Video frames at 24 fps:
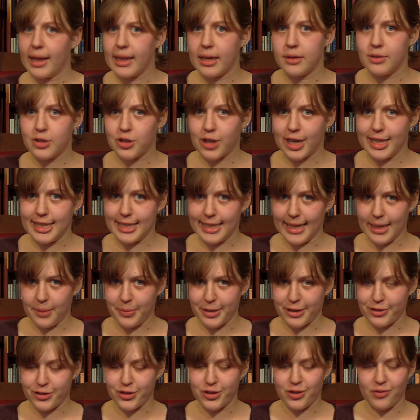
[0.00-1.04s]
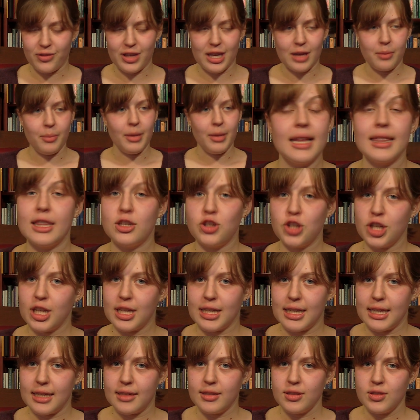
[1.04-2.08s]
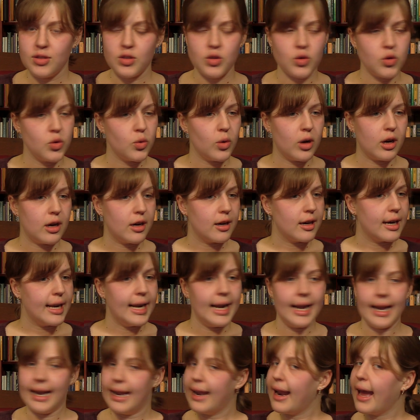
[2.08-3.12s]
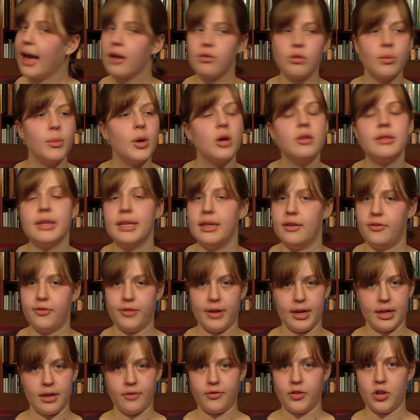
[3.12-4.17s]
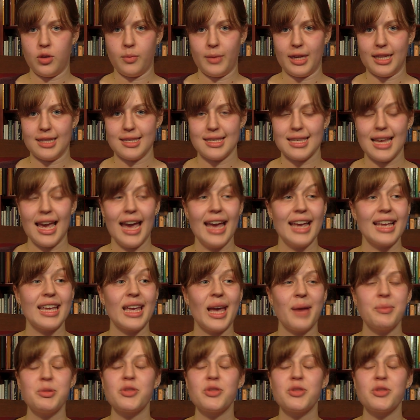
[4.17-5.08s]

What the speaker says: I was trying to take pictures of him, the chickadees, who are not remotely afraid of humans, kept